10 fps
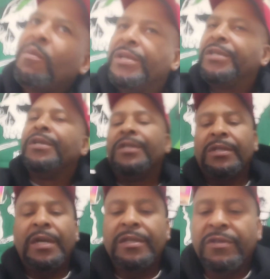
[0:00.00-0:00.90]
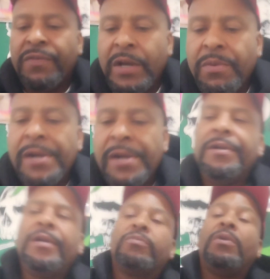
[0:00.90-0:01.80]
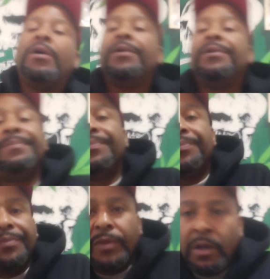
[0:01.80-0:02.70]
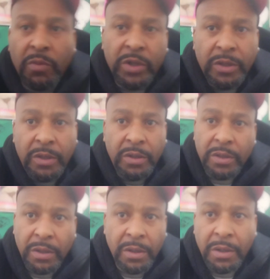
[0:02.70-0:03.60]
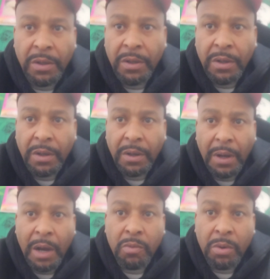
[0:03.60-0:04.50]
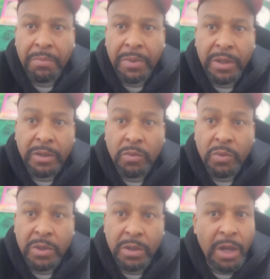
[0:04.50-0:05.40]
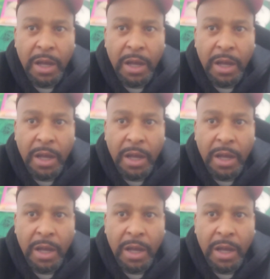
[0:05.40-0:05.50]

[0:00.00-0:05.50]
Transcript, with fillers: But yeah, just like this fight right here, that's why and once again, I want Bud to win.